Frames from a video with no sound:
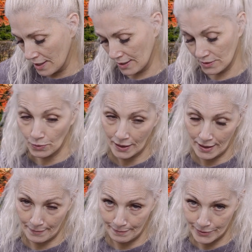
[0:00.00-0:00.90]
is what
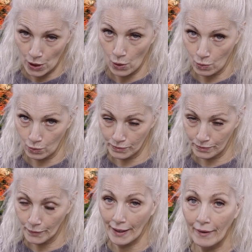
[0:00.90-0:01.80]
I'm told,
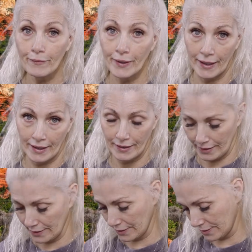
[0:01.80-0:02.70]
what I read
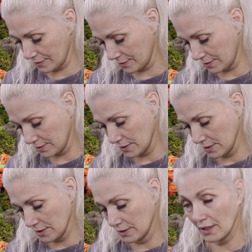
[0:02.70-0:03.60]

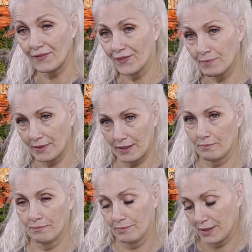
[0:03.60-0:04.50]
not from
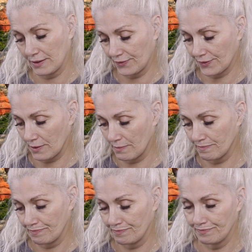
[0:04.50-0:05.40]
them, but from